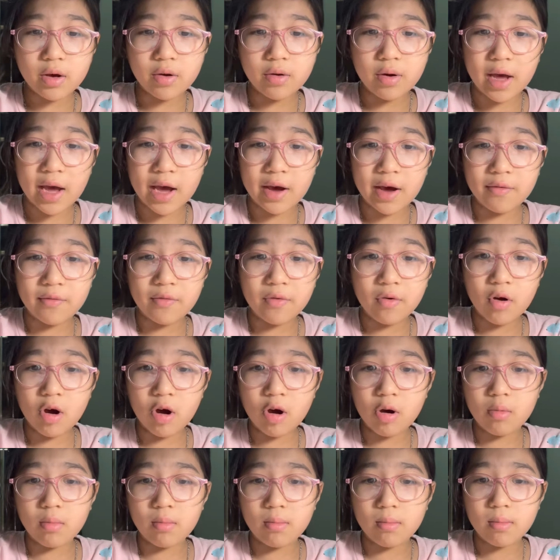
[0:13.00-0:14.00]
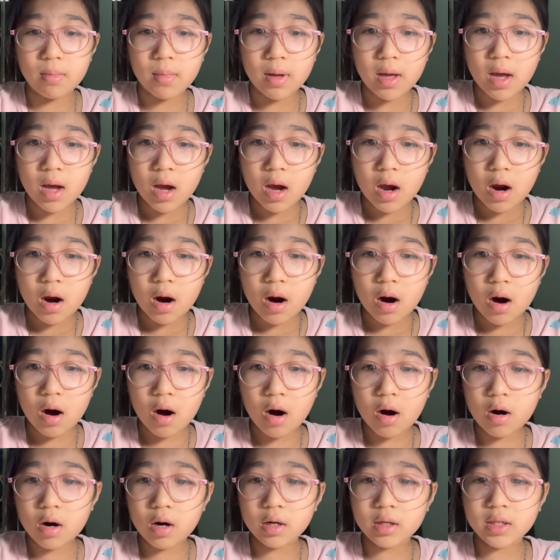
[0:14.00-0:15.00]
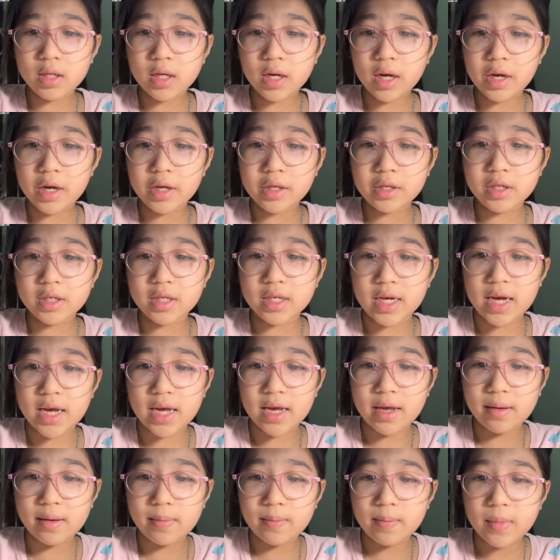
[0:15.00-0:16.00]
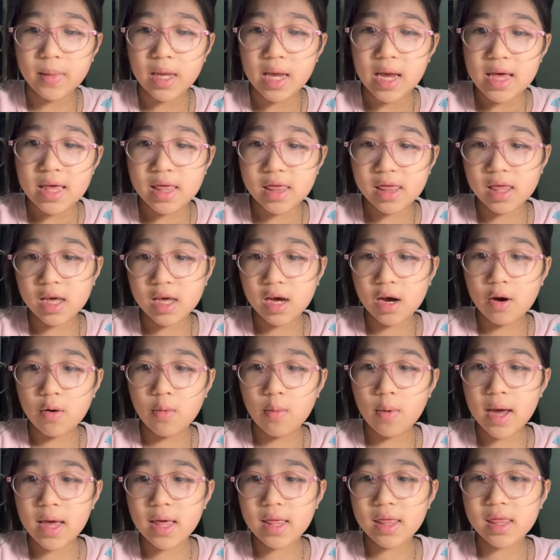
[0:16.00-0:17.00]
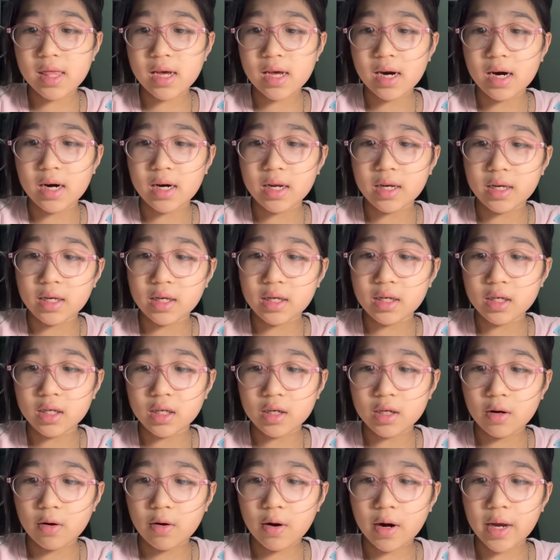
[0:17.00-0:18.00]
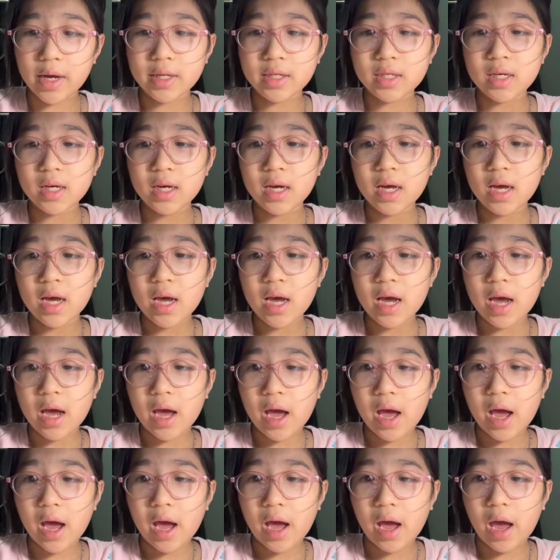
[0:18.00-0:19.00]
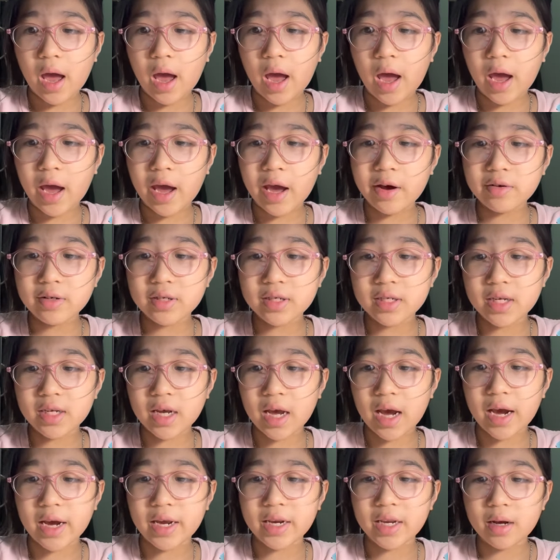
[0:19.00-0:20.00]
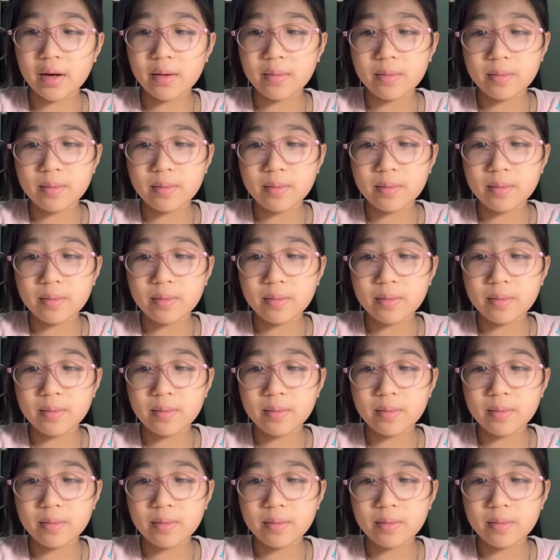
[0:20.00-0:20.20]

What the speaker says: have home all day today. The weather is great. Outside.